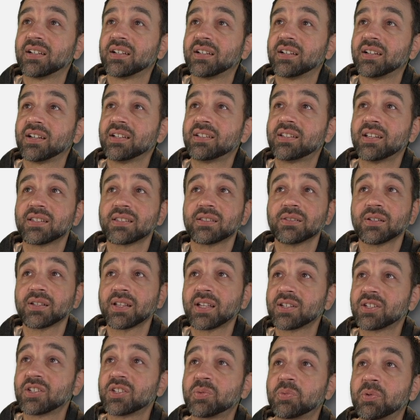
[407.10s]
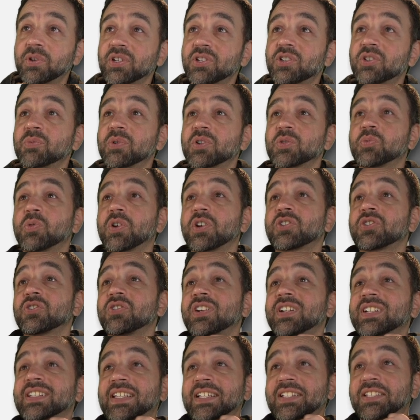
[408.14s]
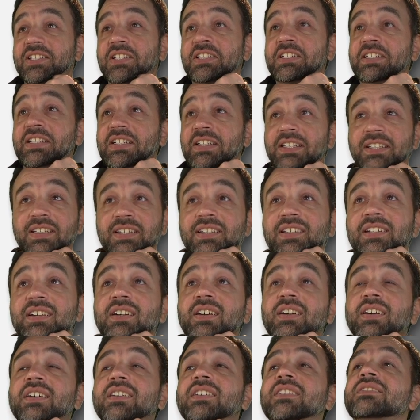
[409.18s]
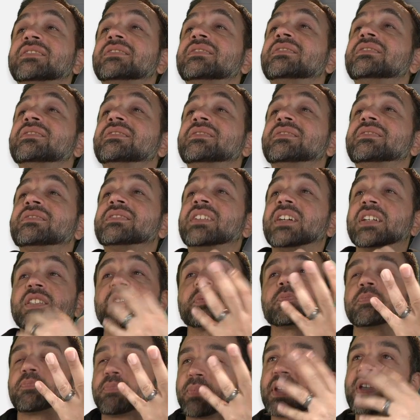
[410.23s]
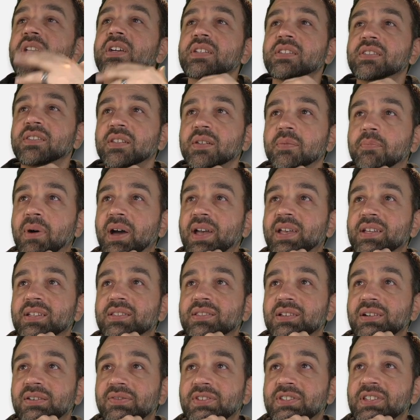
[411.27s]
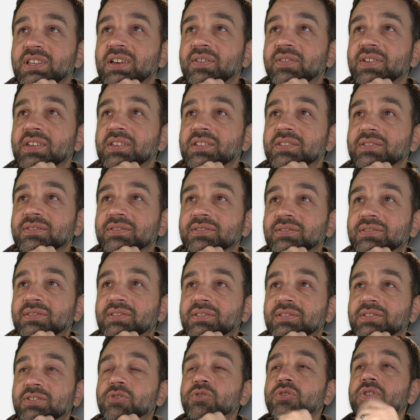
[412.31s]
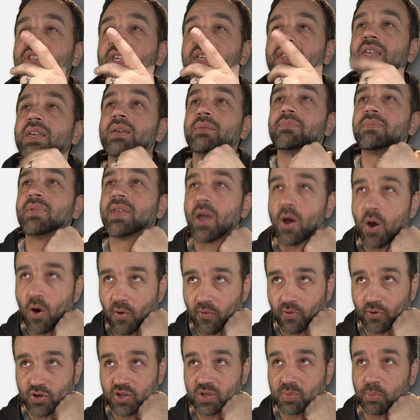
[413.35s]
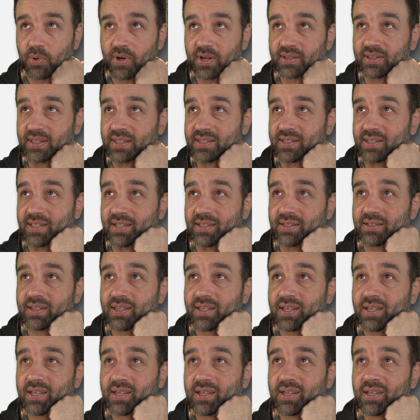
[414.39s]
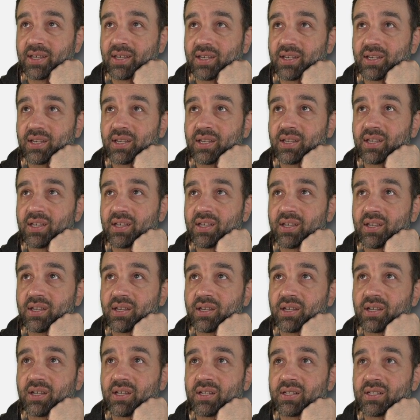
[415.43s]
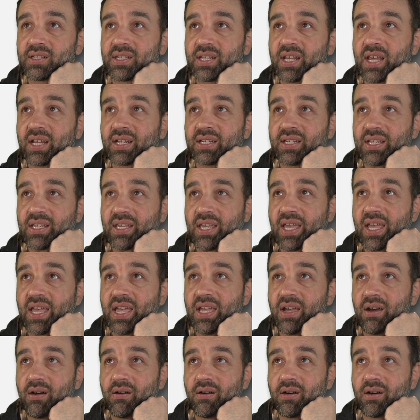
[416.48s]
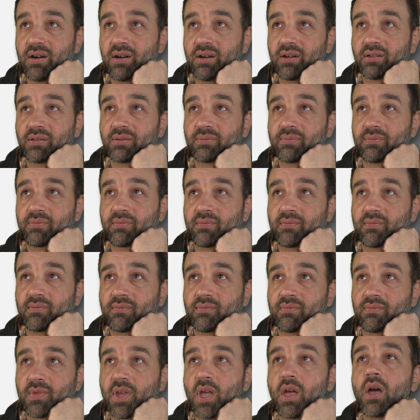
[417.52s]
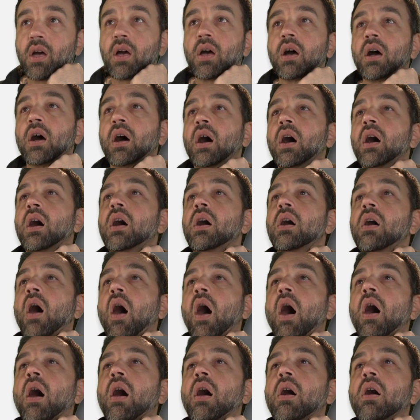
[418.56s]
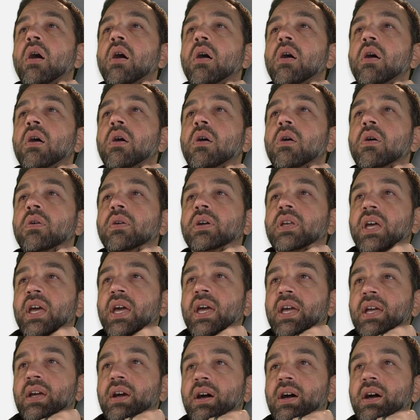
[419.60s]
it doesn't look like she's putting too much pressure on it. That's good. That's because the bike itself is heavy, so usually they, they overspring these things. Technic AR? Uh, oh, okay.